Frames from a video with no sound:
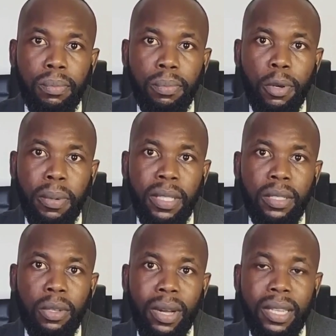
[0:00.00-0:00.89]
property
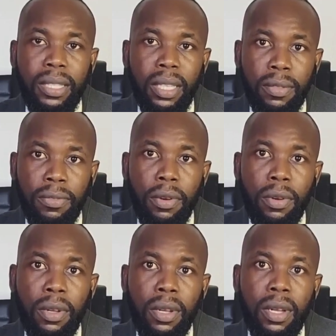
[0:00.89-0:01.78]
or asset
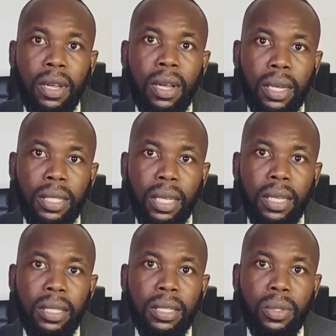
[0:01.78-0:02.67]
for as
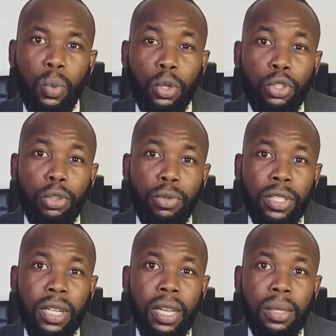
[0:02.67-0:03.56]
against what you
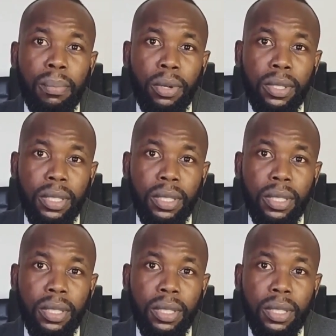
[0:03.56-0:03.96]
originally bought